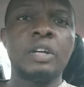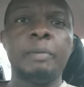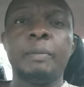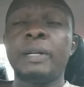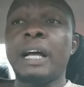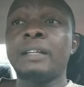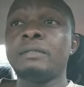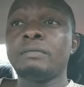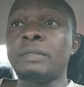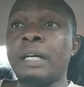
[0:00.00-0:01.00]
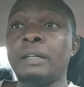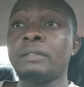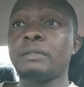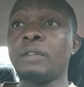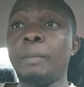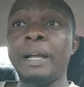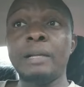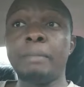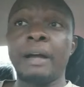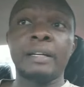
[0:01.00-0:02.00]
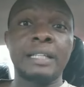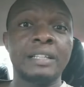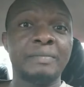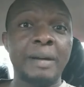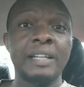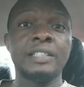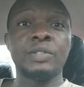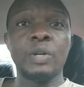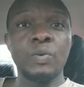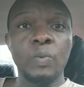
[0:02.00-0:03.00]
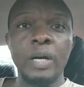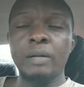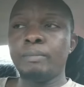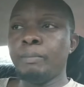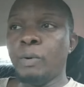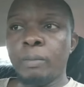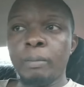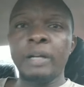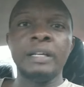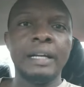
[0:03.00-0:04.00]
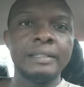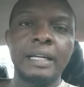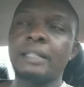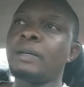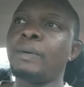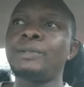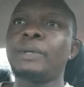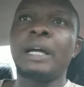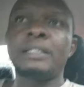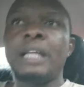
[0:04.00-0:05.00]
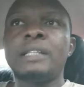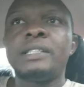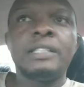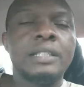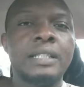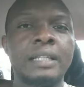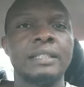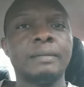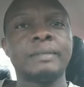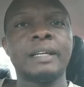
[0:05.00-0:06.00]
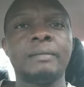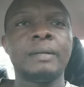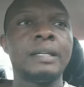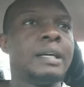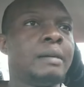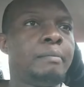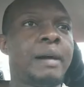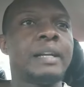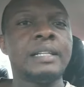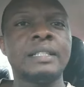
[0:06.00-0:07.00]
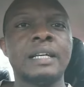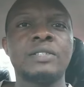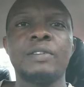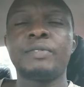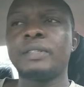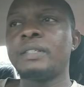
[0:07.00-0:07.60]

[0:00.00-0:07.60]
Some people that are normally married and if marriage is going well, boom, money enter. They want to carry 30 chicks at the same time. Marriage starts suffering.